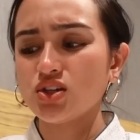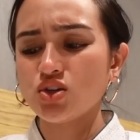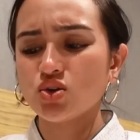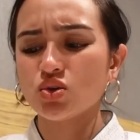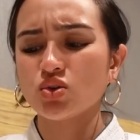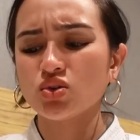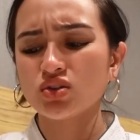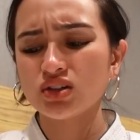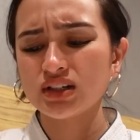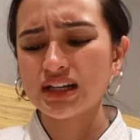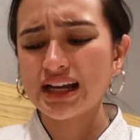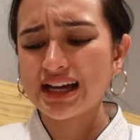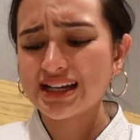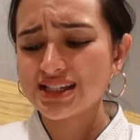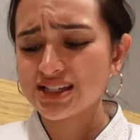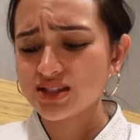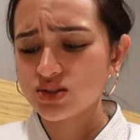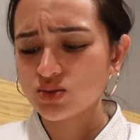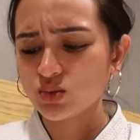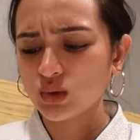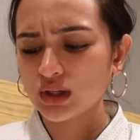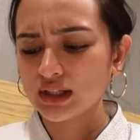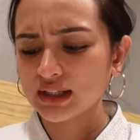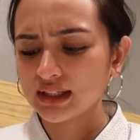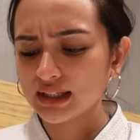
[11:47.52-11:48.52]
Yung
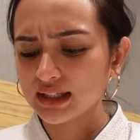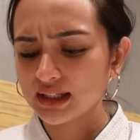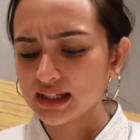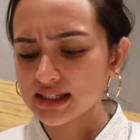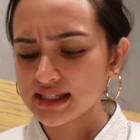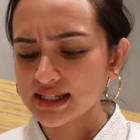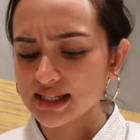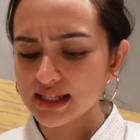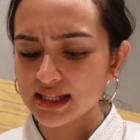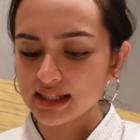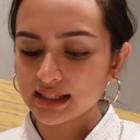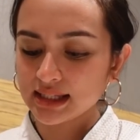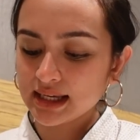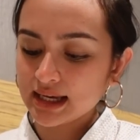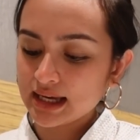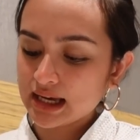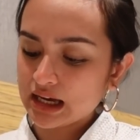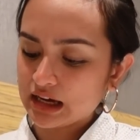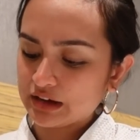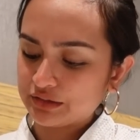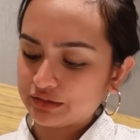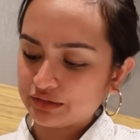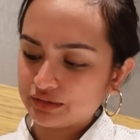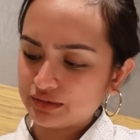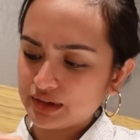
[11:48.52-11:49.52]
last one kasi that I
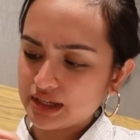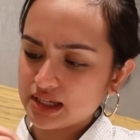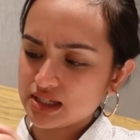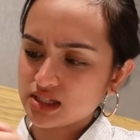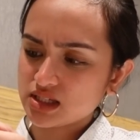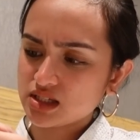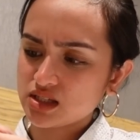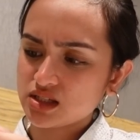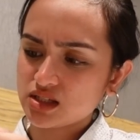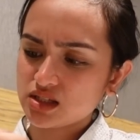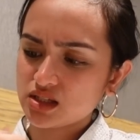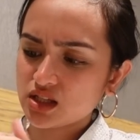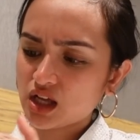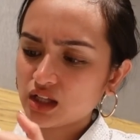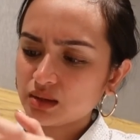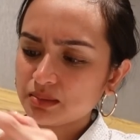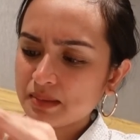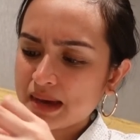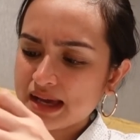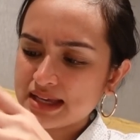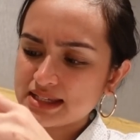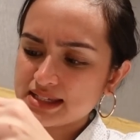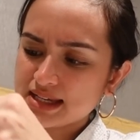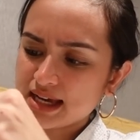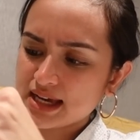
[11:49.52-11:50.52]
have is not
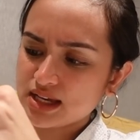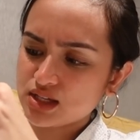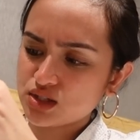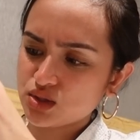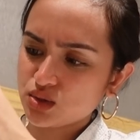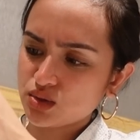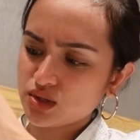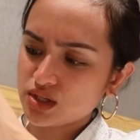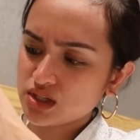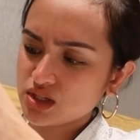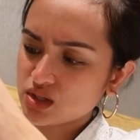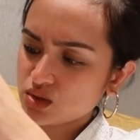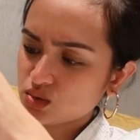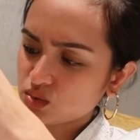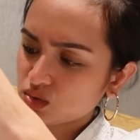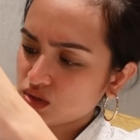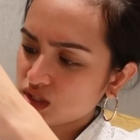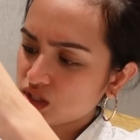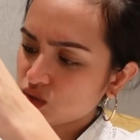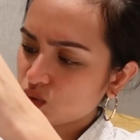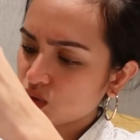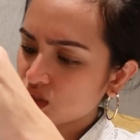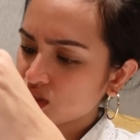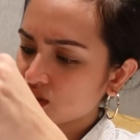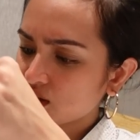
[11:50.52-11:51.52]
my size. So,
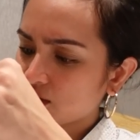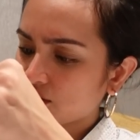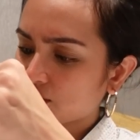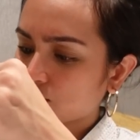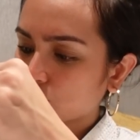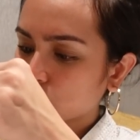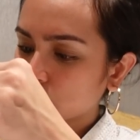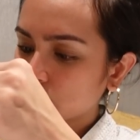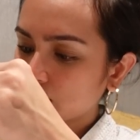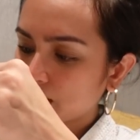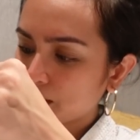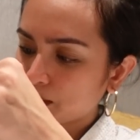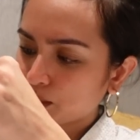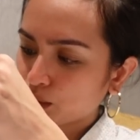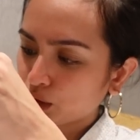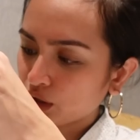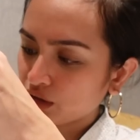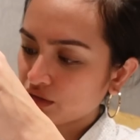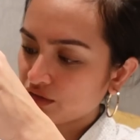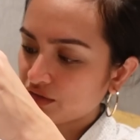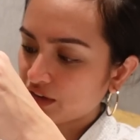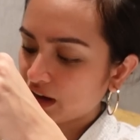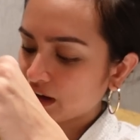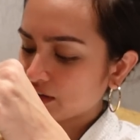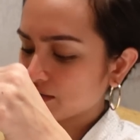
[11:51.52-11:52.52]
this one's a
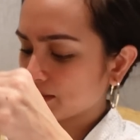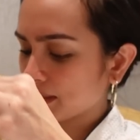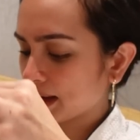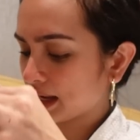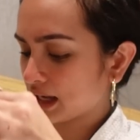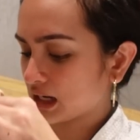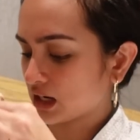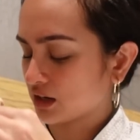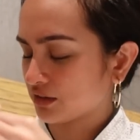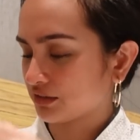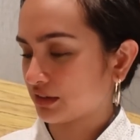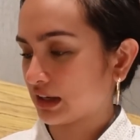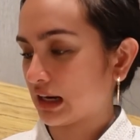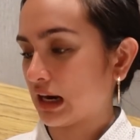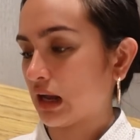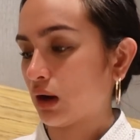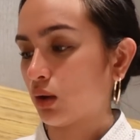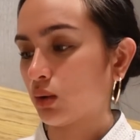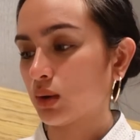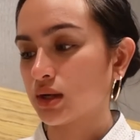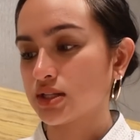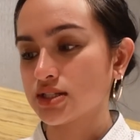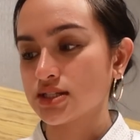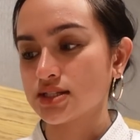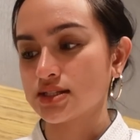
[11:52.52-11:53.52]
40.5. May enough
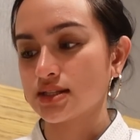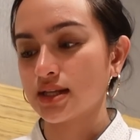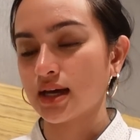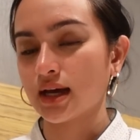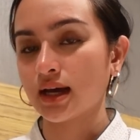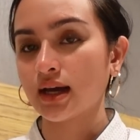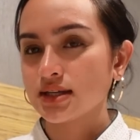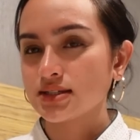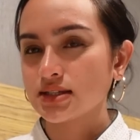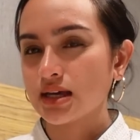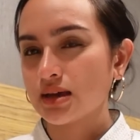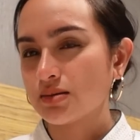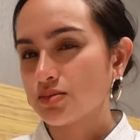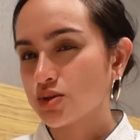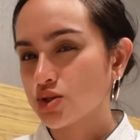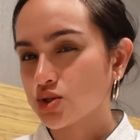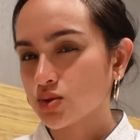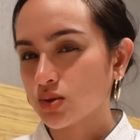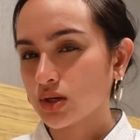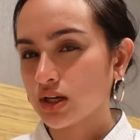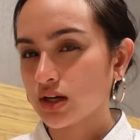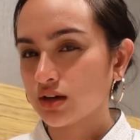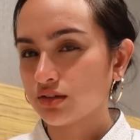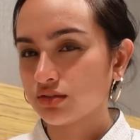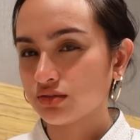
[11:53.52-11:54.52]
allowance na. Kasi I'm
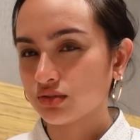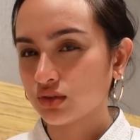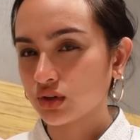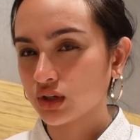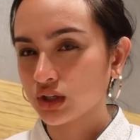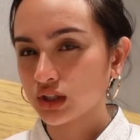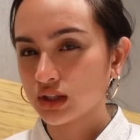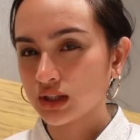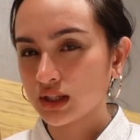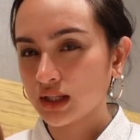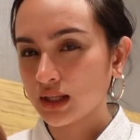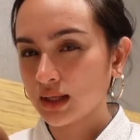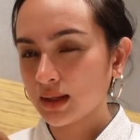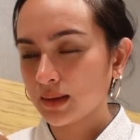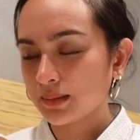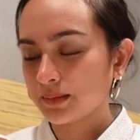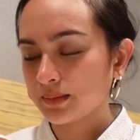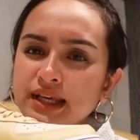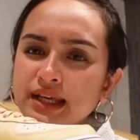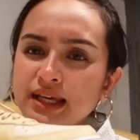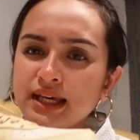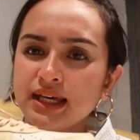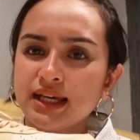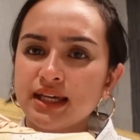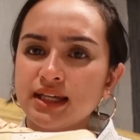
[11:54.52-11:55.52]
usually a 40.
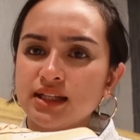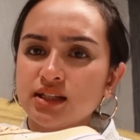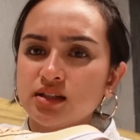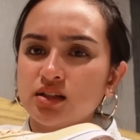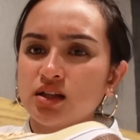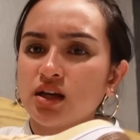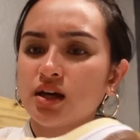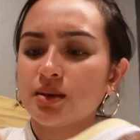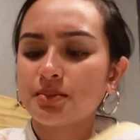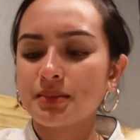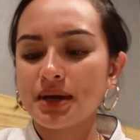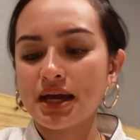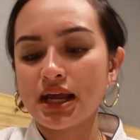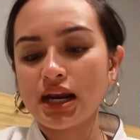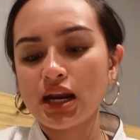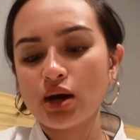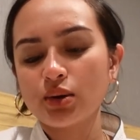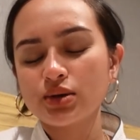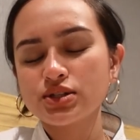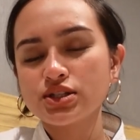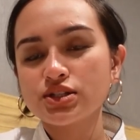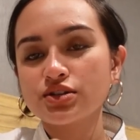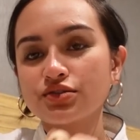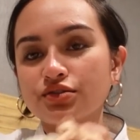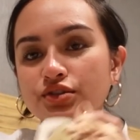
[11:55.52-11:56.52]
And my
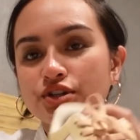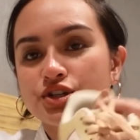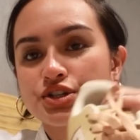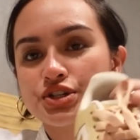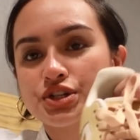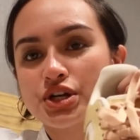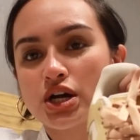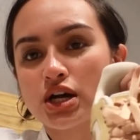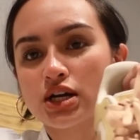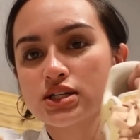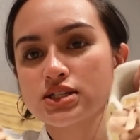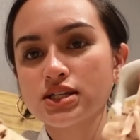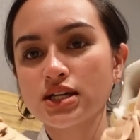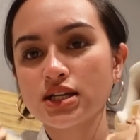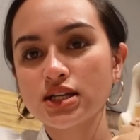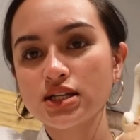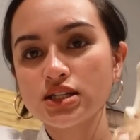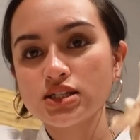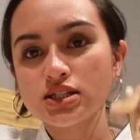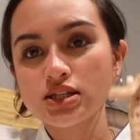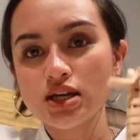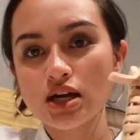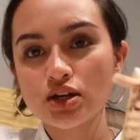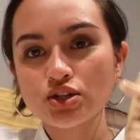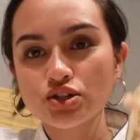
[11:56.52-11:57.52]
allowance na for socks. And
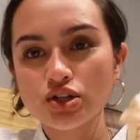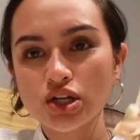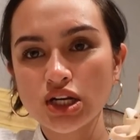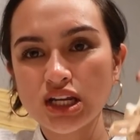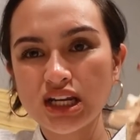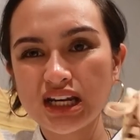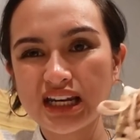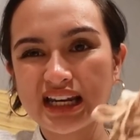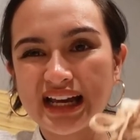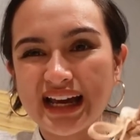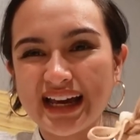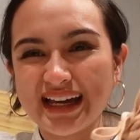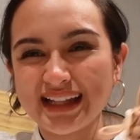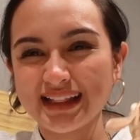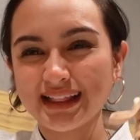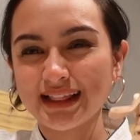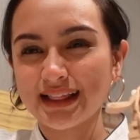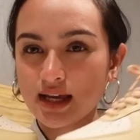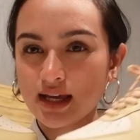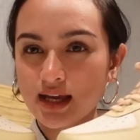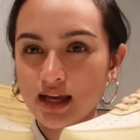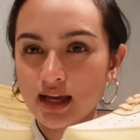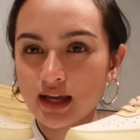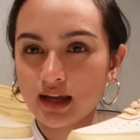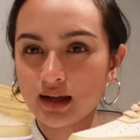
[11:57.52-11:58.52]
it's actually light.
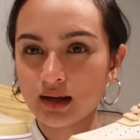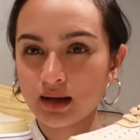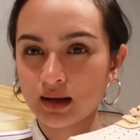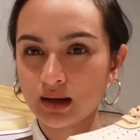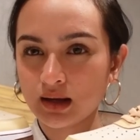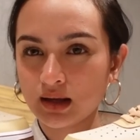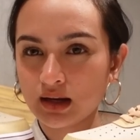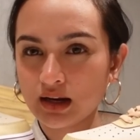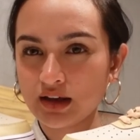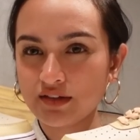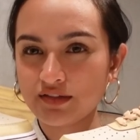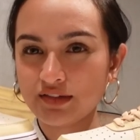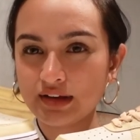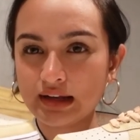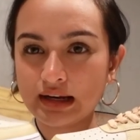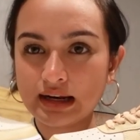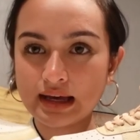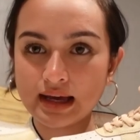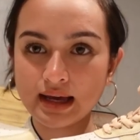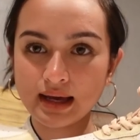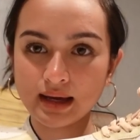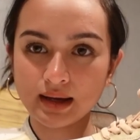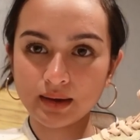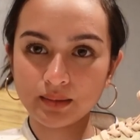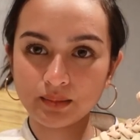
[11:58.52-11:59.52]
And I feel
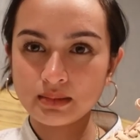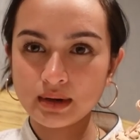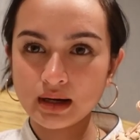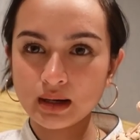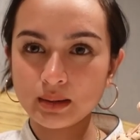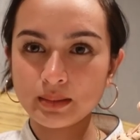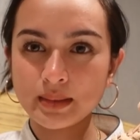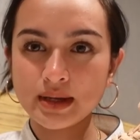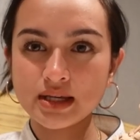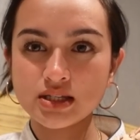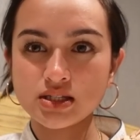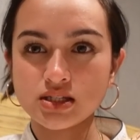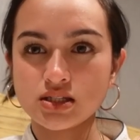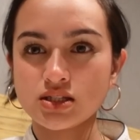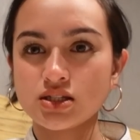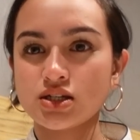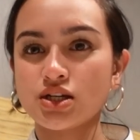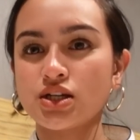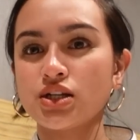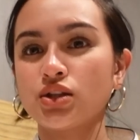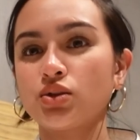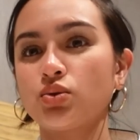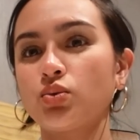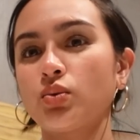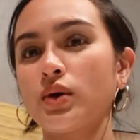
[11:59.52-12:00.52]
like pag may
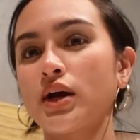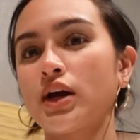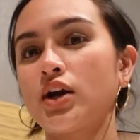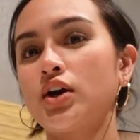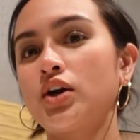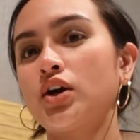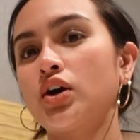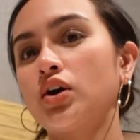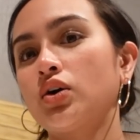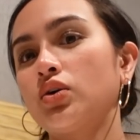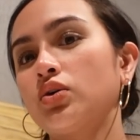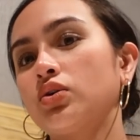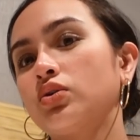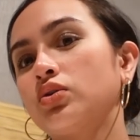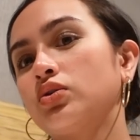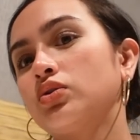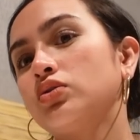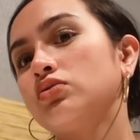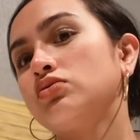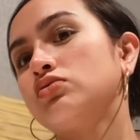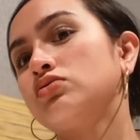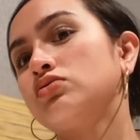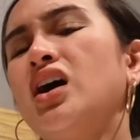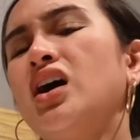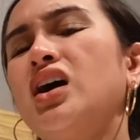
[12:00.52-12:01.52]
streetwear ako,
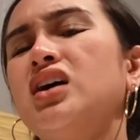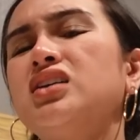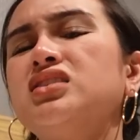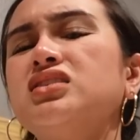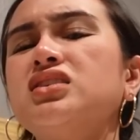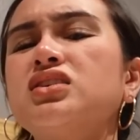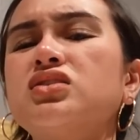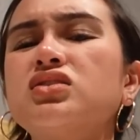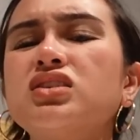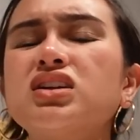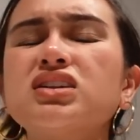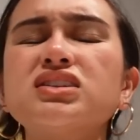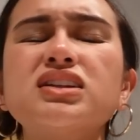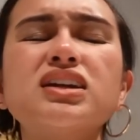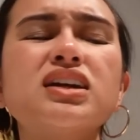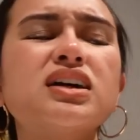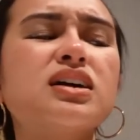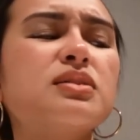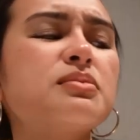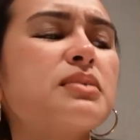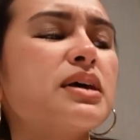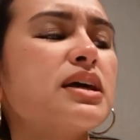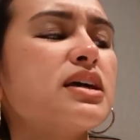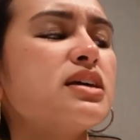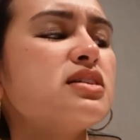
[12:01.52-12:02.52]
hindi ko lang
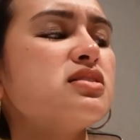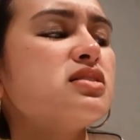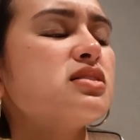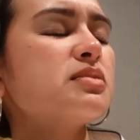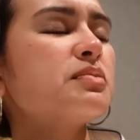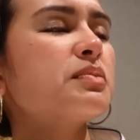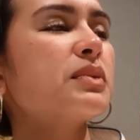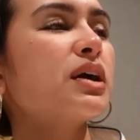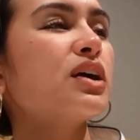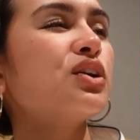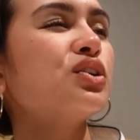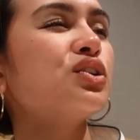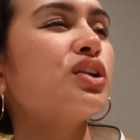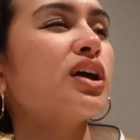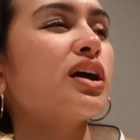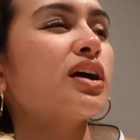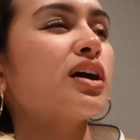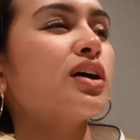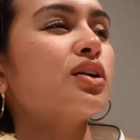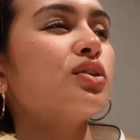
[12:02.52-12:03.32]
talaga maisip ngayon.